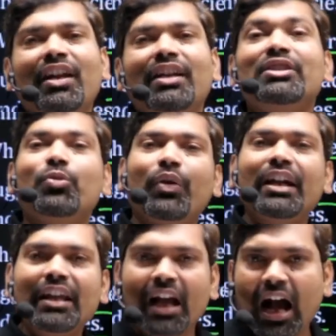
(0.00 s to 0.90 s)
is
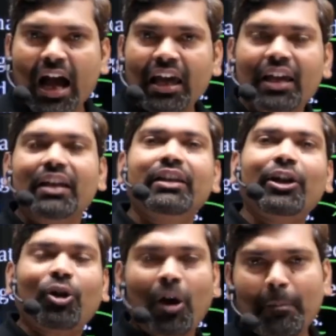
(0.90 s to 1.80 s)
very high in the
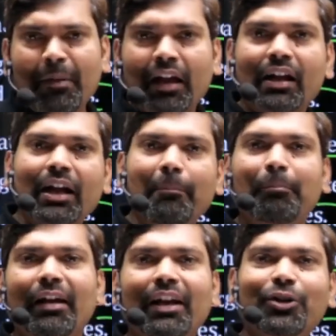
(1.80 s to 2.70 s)
tropic
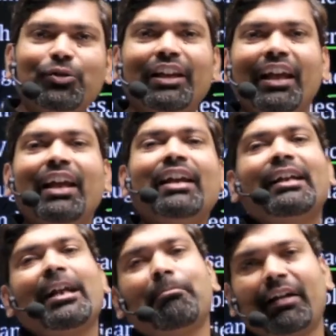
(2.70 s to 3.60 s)
compared to the
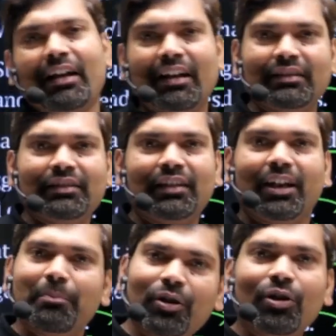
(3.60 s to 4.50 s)
temperate region,
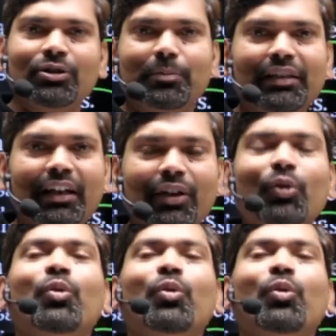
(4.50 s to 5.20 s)
and because of that